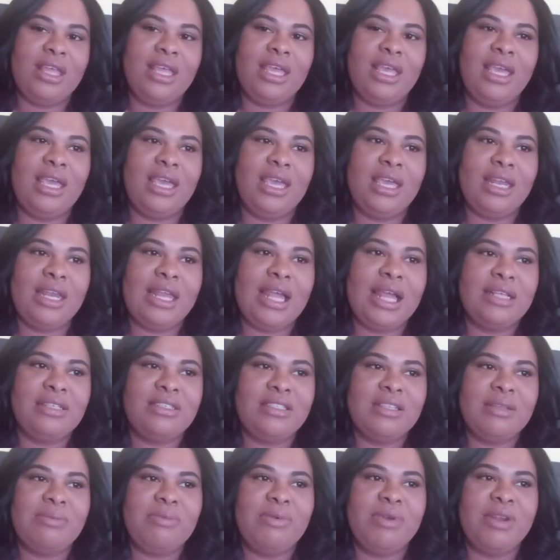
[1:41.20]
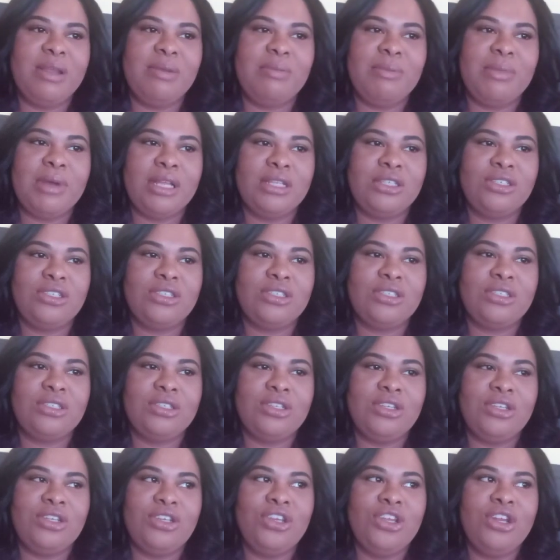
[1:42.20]
And that's to pretty much,
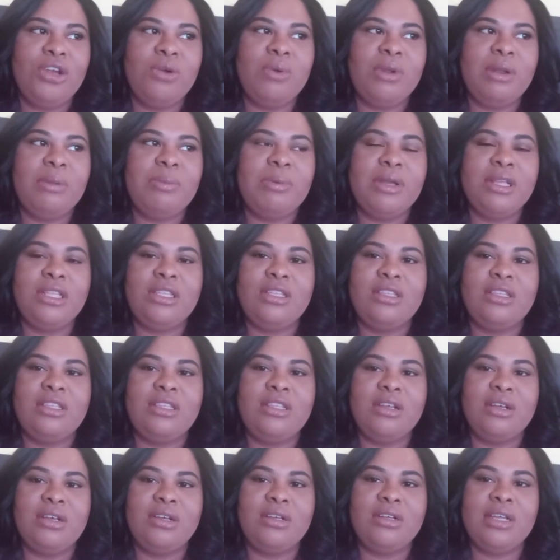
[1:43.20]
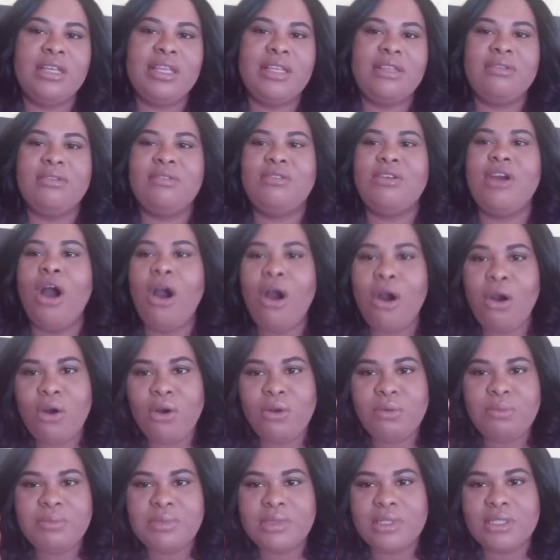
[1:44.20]
you don't want to put the
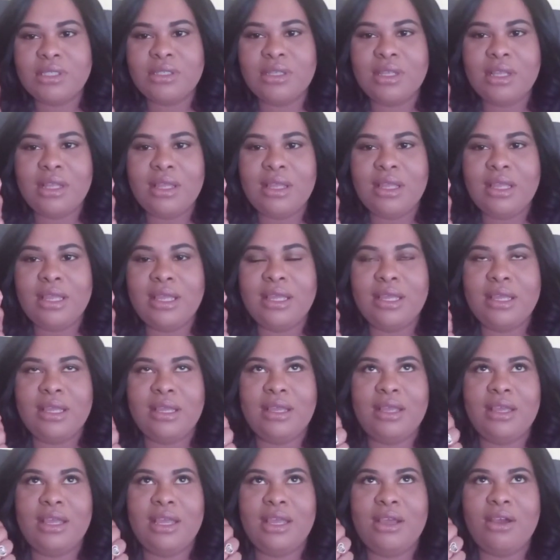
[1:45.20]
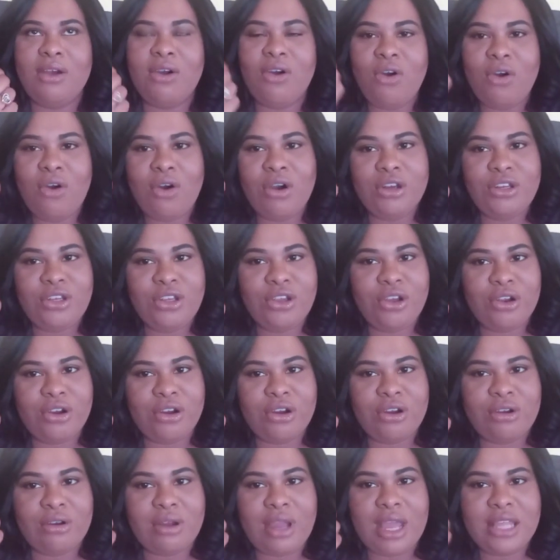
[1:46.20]
combs on
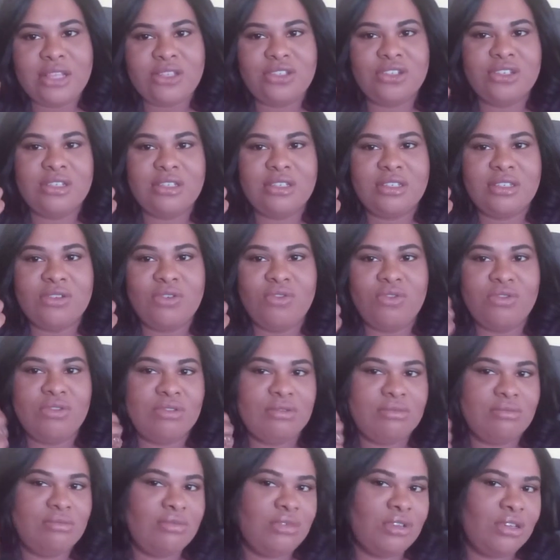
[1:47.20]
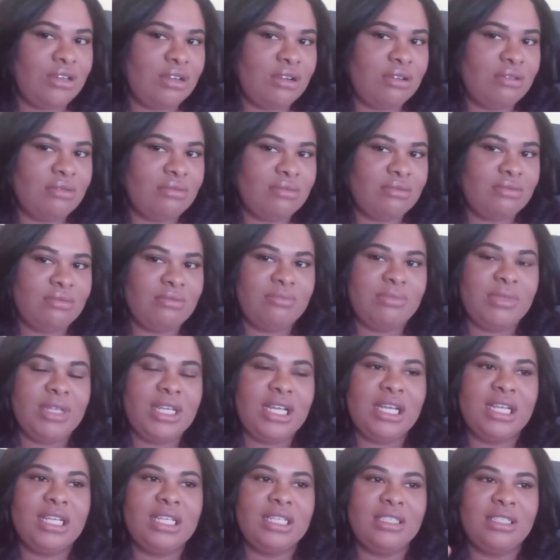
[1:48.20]
your edges, or
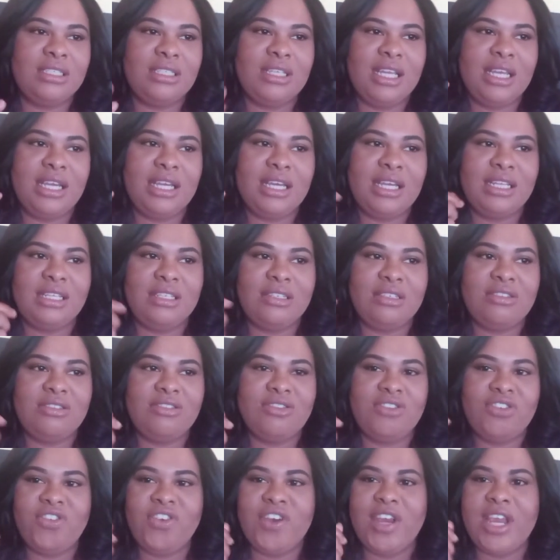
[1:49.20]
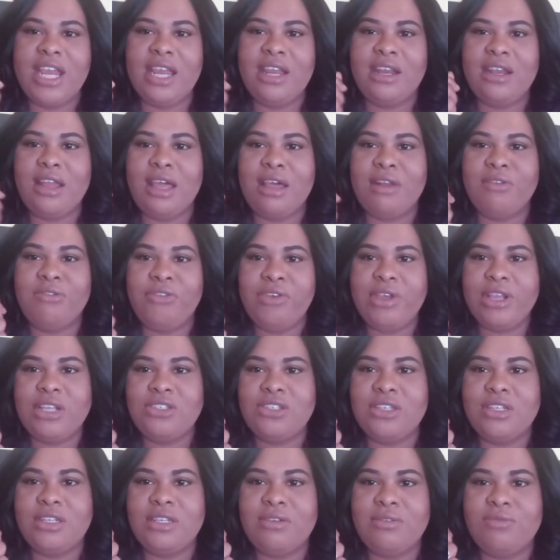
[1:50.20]
because it can create a lot of
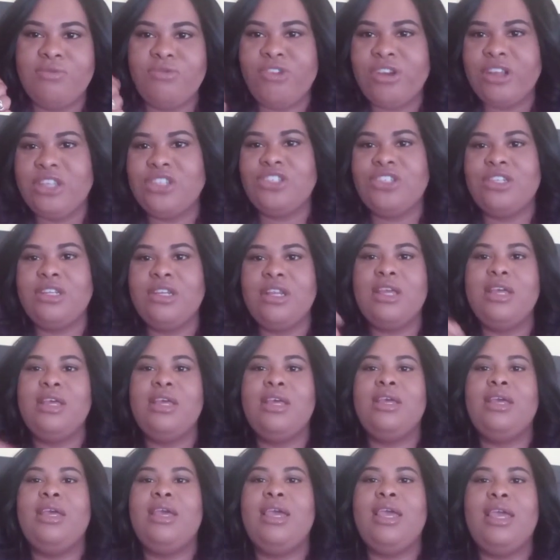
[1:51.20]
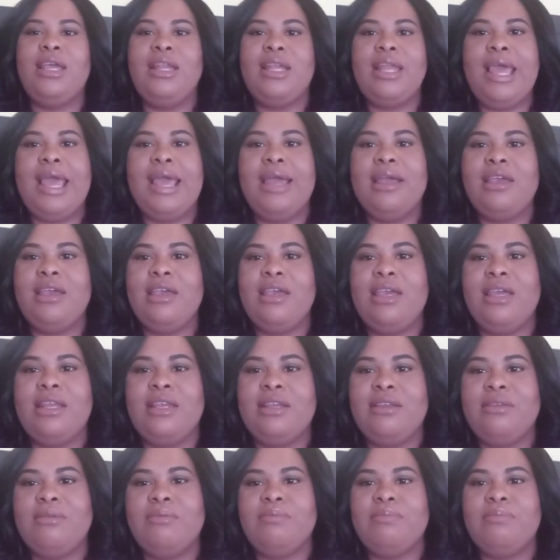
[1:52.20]
friction, and that
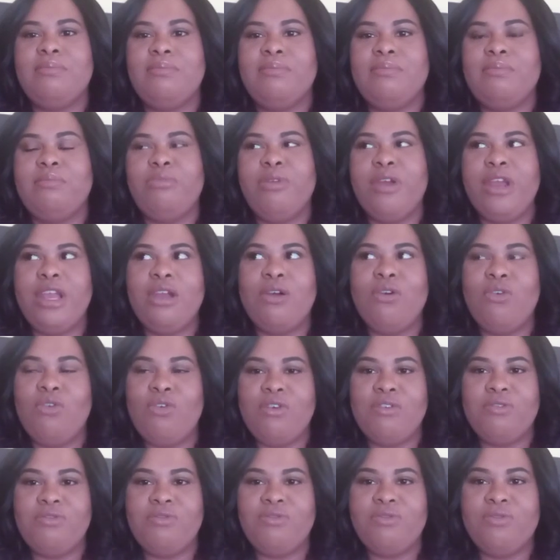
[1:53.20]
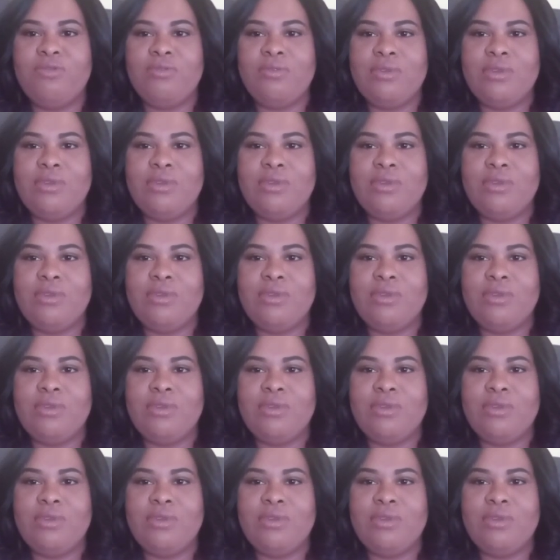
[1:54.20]
can break off